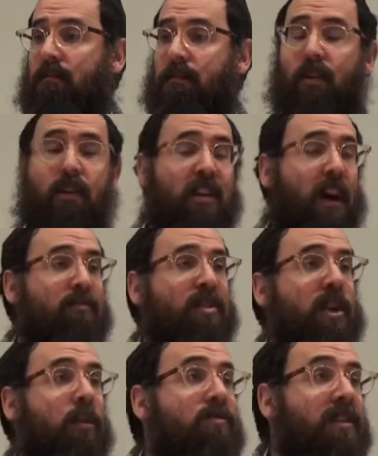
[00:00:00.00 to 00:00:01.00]
Because I'm
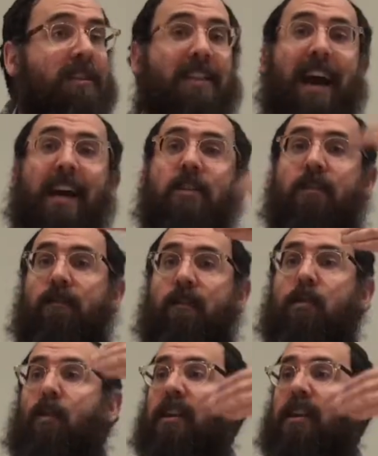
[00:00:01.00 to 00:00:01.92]
so detached from you.